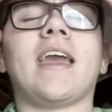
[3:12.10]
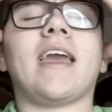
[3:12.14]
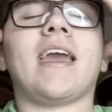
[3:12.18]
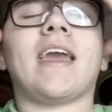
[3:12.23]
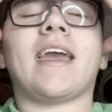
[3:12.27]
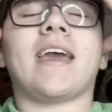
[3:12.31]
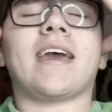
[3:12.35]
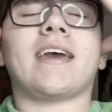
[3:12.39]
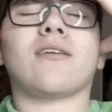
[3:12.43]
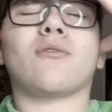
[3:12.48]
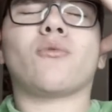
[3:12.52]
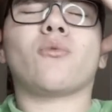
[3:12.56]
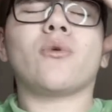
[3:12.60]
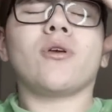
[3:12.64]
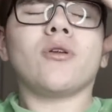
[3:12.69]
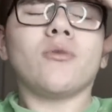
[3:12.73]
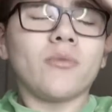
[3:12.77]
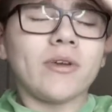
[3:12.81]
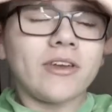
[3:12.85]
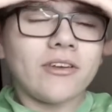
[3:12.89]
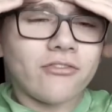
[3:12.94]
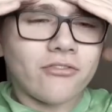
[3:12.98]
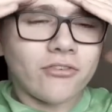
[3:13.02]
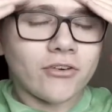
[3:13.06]
And when
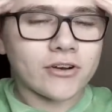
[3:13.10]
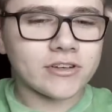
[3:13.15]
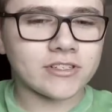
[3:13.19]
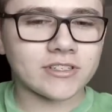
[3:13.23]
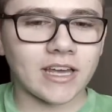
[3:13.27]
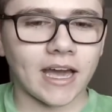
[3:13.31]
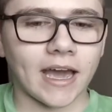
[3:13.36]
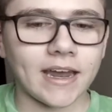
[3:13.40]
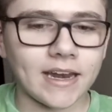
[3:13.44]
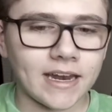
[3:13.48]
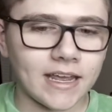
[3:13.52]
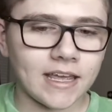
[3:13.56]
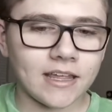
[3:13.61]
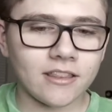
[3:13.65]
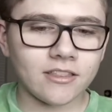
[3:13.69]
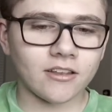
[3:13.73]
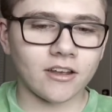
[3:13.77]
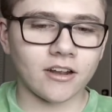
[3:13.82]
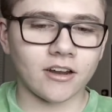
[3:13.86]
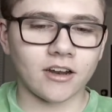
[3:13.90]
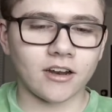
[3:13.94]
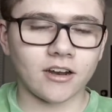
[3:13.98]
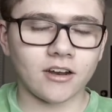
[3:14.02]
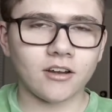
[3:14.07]
we first got in
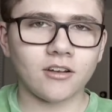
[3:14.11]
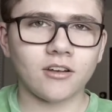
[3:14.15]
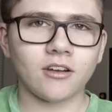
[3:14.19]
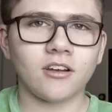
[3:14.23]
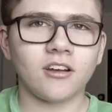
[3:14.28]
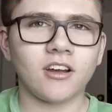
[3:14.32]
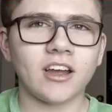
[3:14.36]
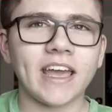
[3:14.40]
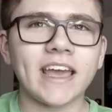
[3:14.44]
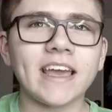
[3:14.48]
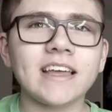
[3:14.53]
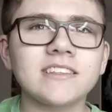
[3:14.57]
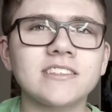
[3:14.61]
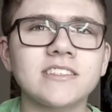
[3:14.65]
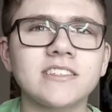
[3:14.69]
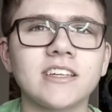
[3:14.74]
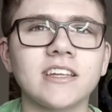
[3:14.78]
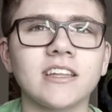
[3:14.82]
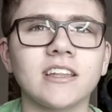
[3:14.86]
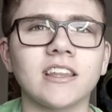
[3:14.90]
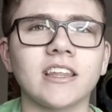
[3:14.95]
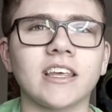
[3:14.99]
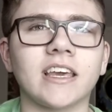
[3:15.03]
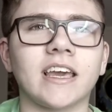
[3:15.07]
there,
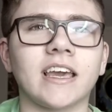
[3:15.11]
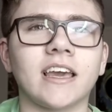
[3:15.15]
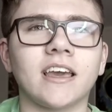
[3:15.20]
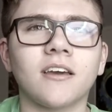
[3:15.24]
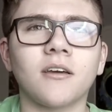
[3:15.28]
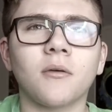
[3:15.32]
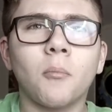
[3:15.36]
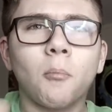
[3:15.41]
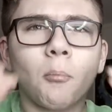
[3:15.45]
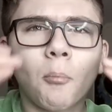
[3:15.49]
instantly,